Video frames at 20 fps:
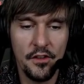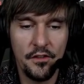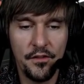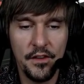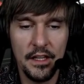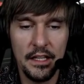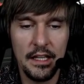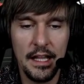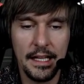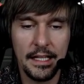
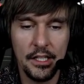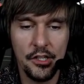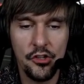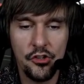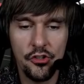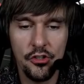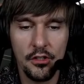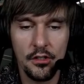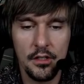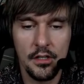feel like it
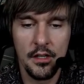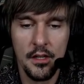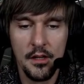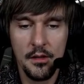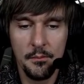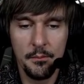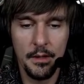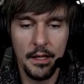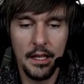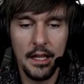should
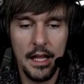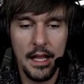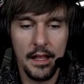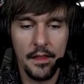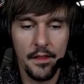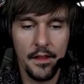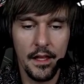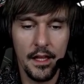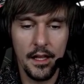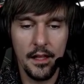be like
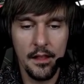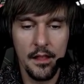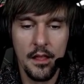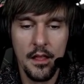that.